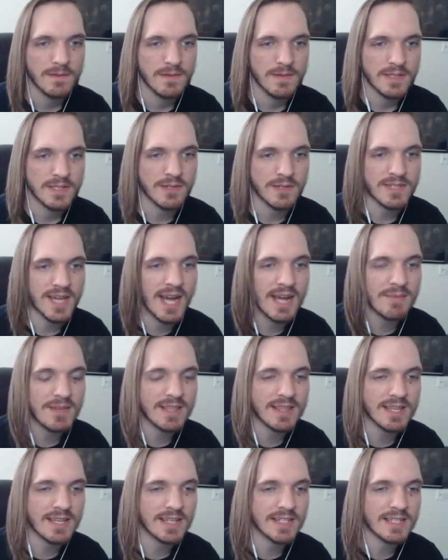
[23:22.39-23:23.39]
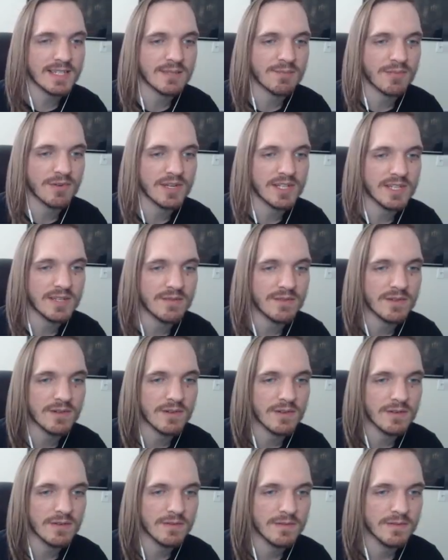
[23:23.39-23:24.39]
so timing things is pretty
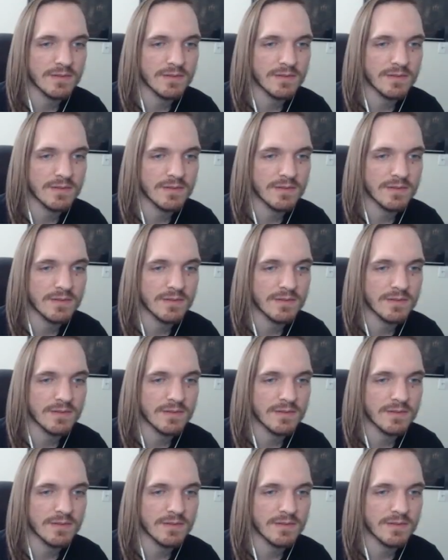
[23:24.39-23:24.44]
difficult.